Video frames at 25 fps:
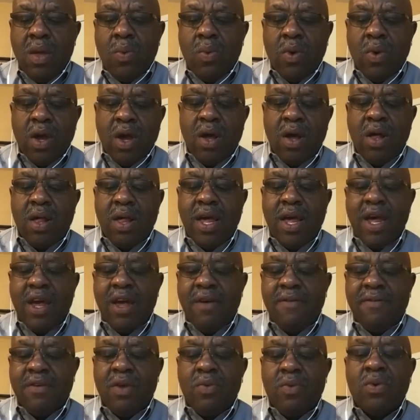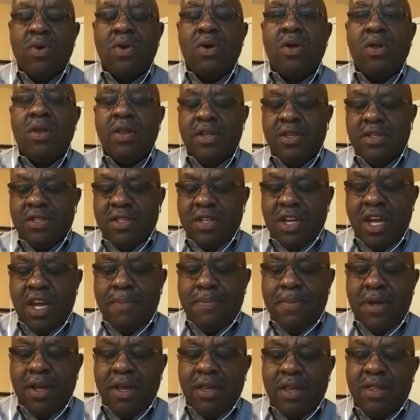We all have a role in
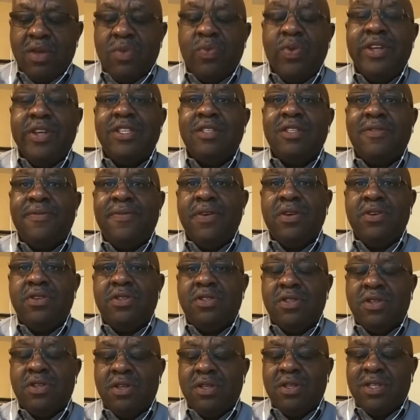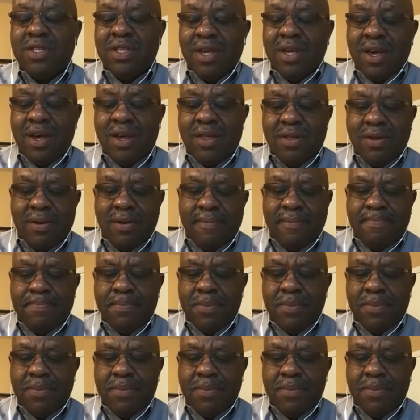shaping the region's future together.